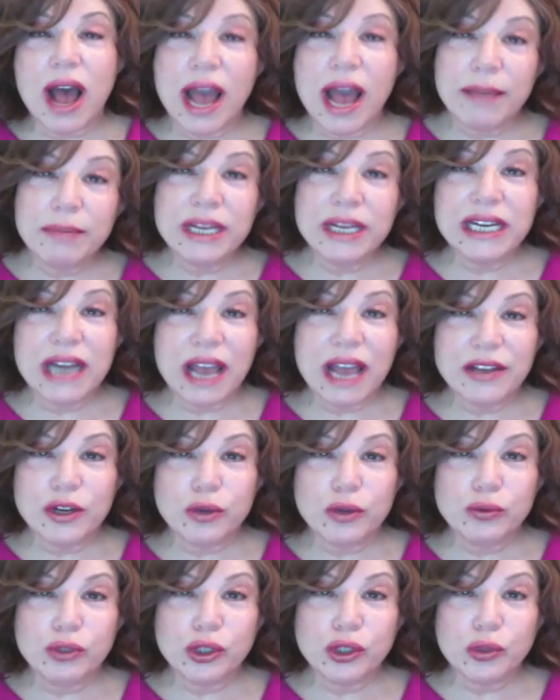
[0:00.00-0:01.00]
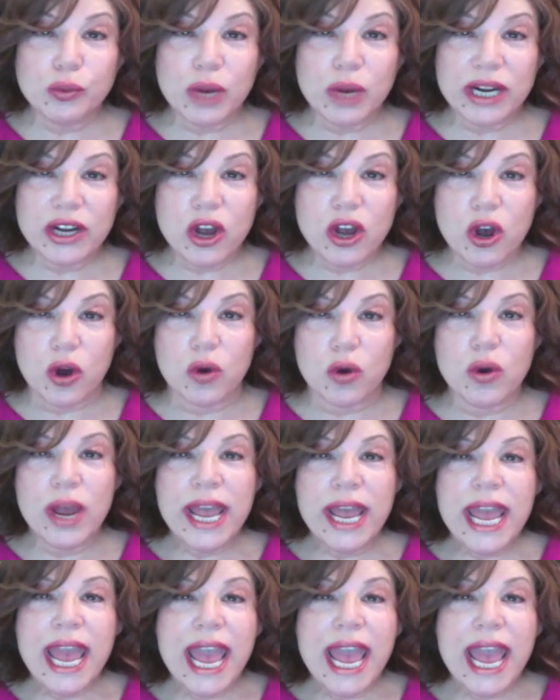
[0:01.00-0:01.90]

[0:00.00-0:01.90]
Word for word: I'm in 90210,